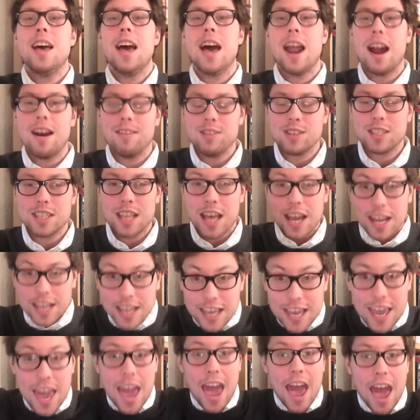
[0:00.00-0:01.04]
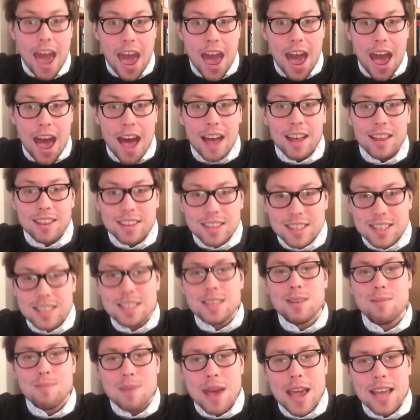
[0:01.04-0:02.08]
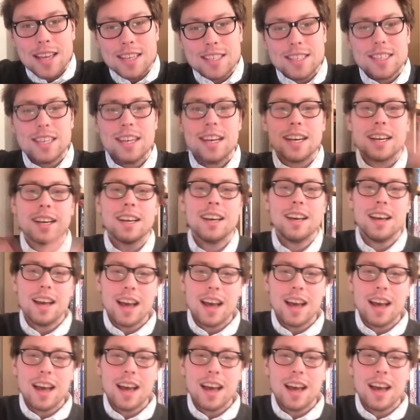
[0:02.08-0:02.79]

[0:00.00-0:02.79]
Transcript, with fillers: and I'm just like, yeah, this is amazing.